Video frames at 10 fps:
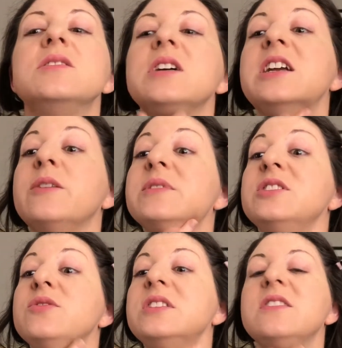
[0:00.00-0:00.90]
and I was
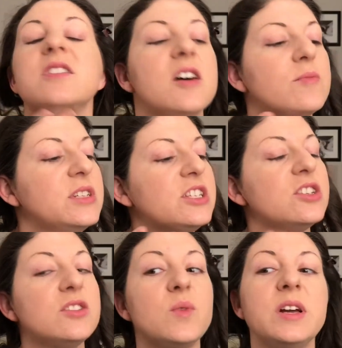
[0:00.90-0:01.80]
using the combination
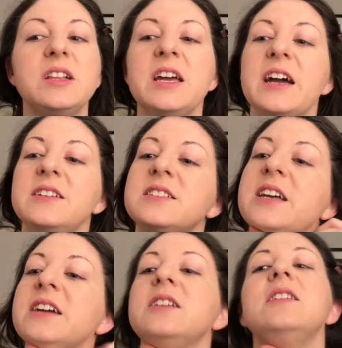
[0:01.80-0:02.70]
to oily, I
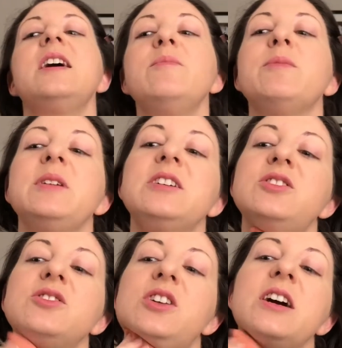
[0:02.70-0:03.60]
decided, hey, maybe I
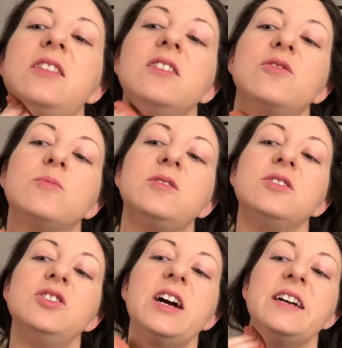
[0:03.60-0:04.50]
should try the normal to
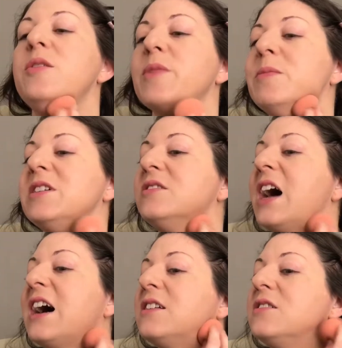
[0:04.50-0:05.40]
dry. Maybe it'll
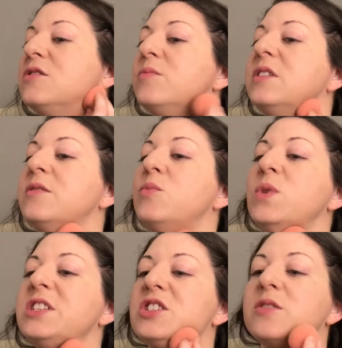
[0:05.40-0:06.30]
add a little bit of
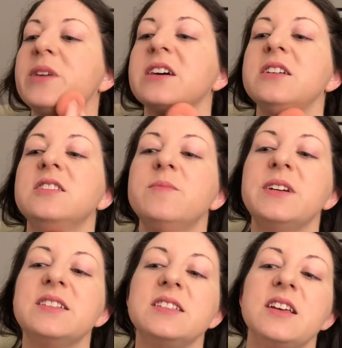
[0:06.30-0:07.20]
moisture back into
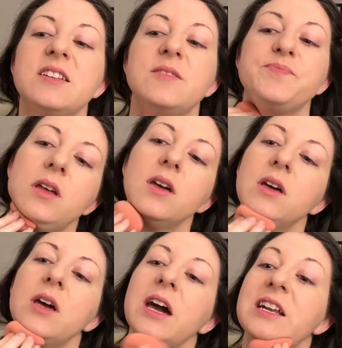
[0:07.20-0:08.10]
my skin.
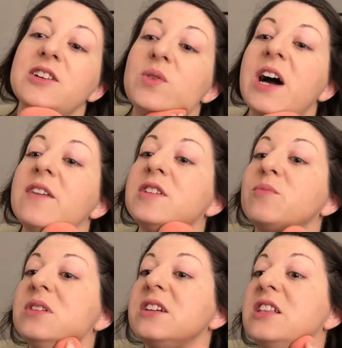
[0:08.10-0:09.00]
And I don't have
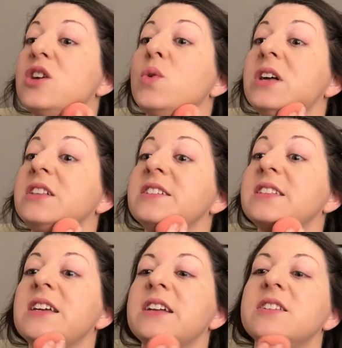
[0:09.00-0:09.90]
completely oily
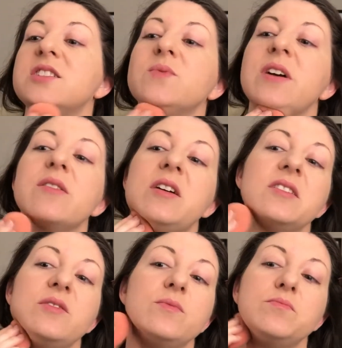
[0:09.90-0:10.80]
skin, so I
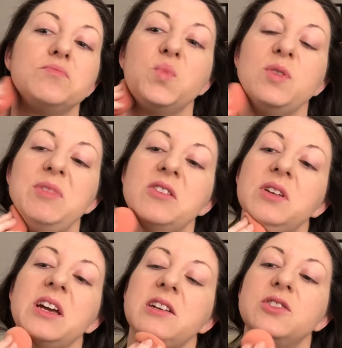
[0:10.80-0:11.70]
thought it would be
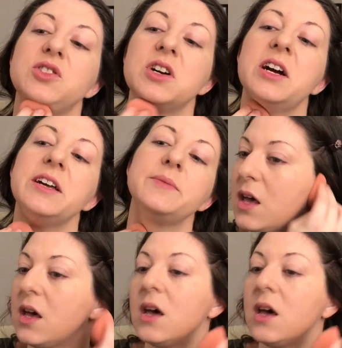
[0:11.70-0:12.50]
okay to try.